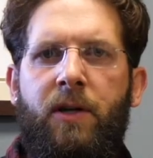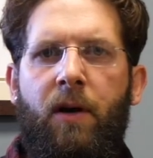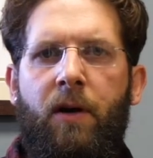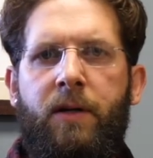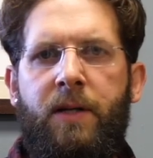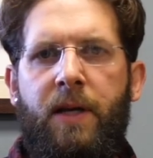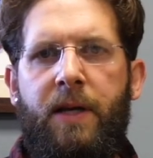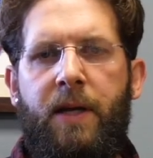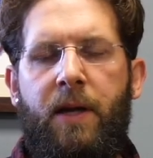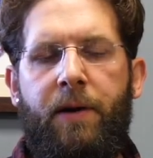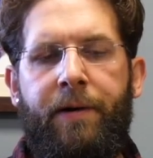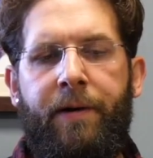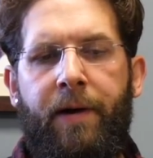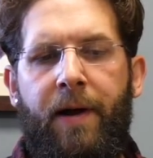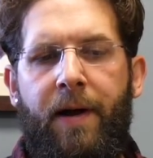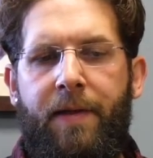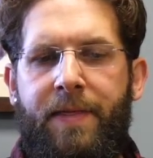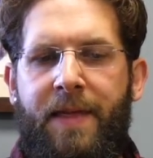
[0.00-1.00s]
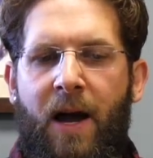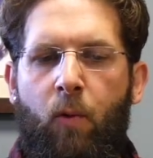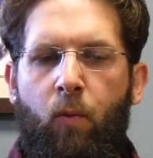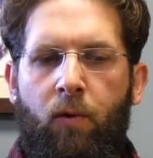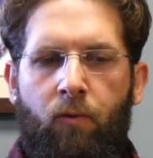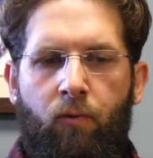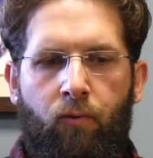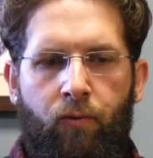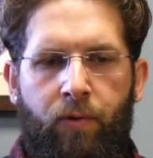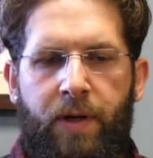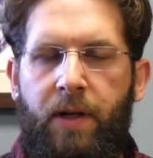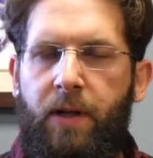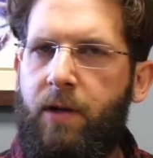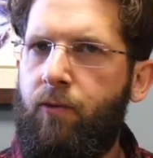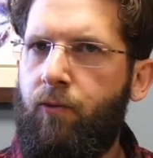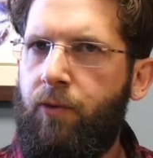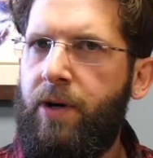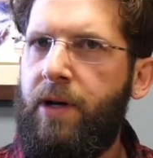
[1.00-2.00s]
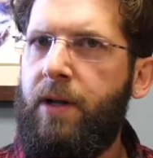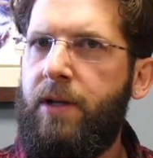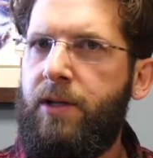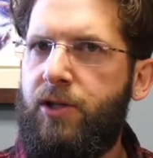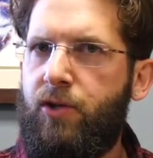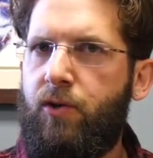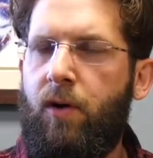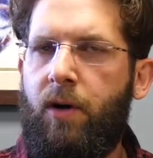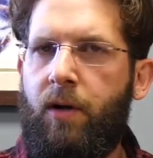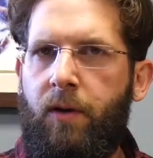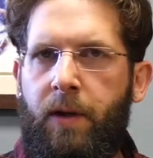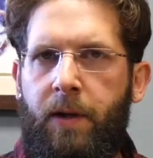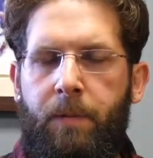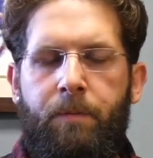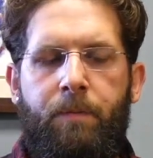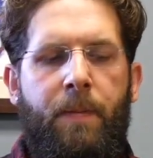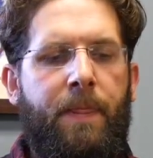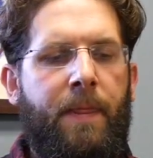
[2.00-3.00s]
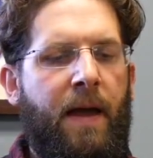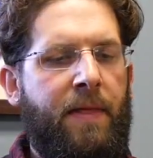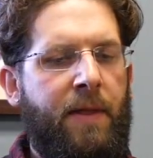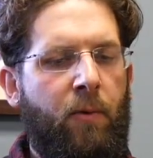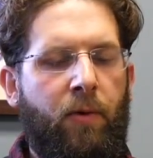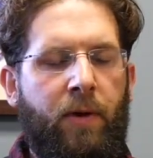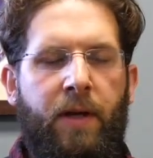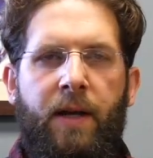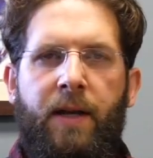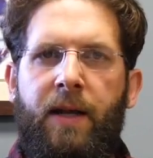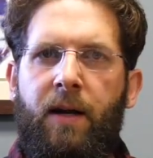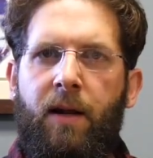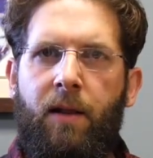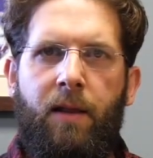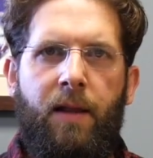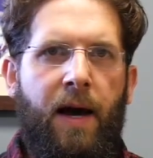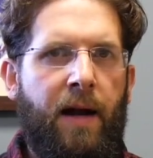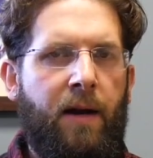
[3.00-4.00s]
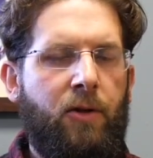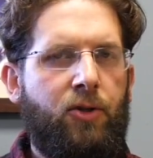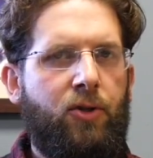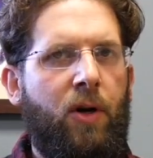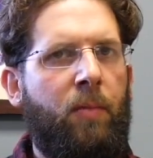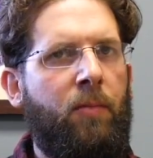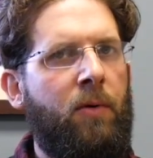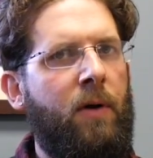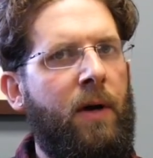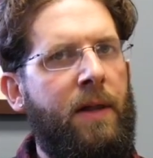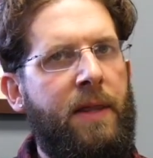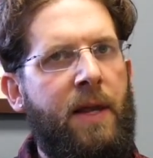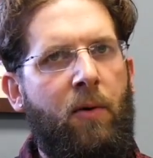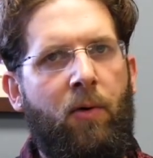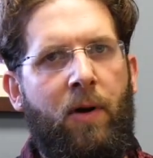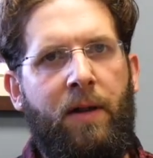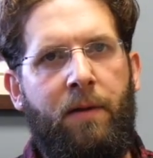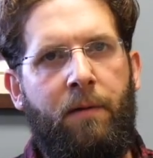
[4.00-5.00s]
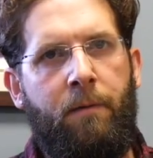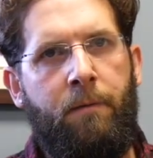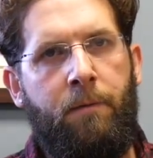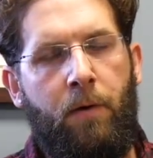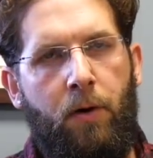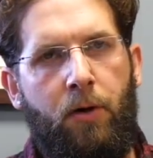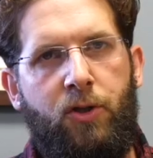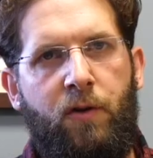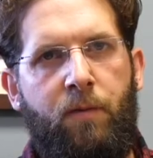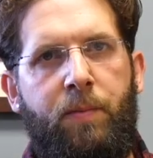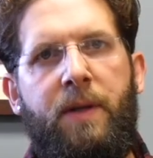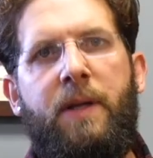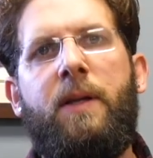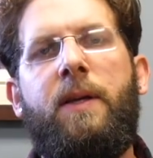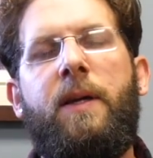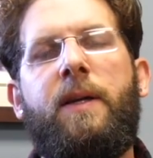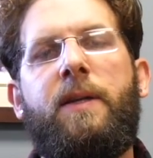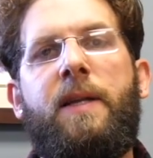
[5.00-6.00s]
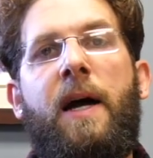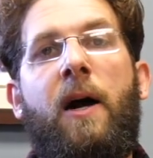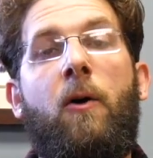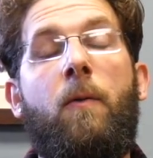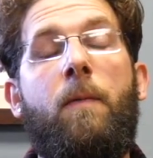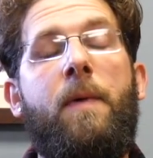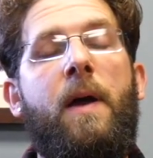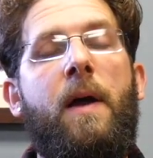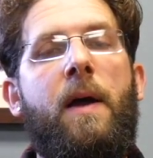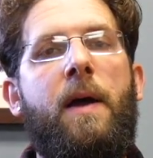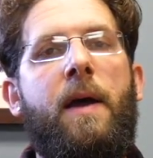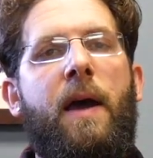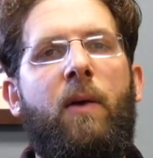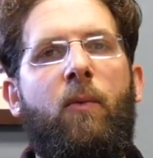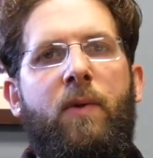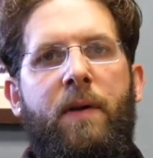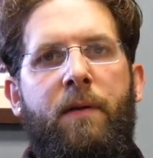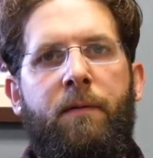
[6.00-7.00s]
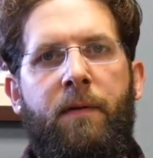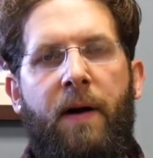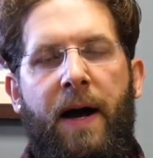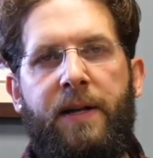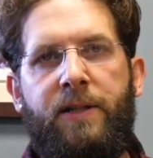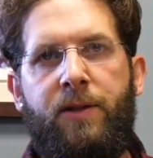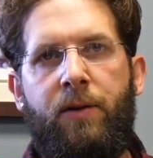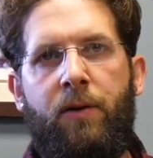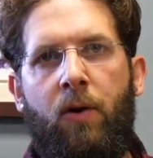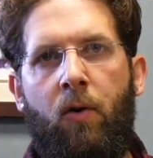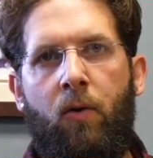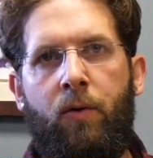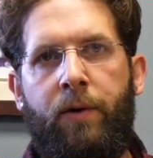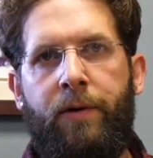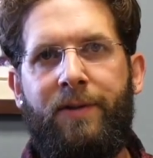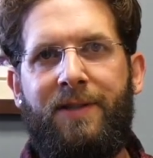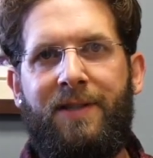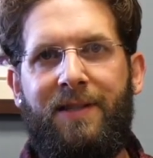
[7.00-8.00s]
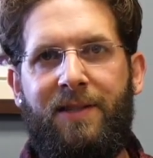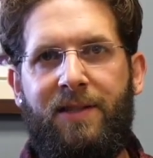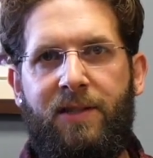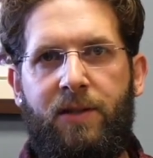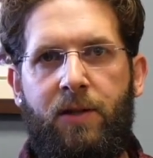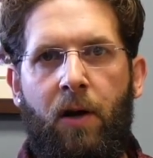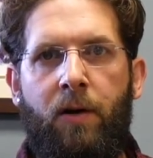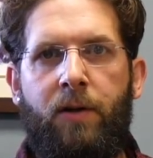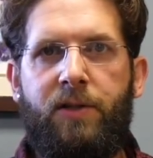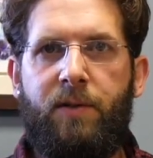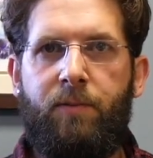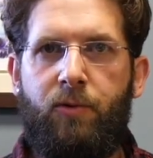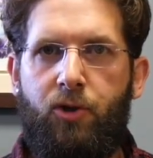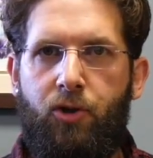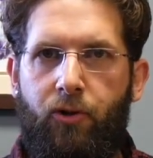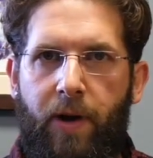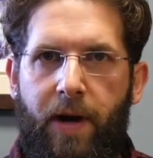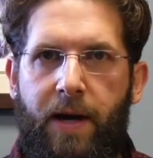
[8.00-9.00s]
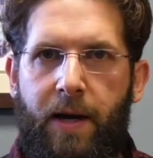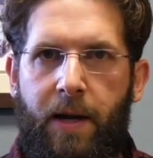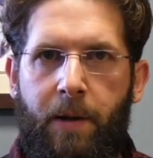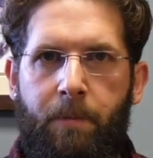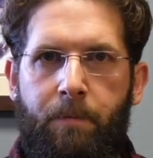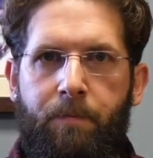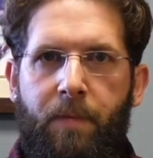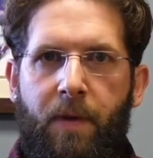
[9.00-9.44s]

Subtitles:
in our daycare that were really, really struggling, and they were getting in a lot of trouble, and they were on the verge of being kicked out, and we advised their owners to start some training.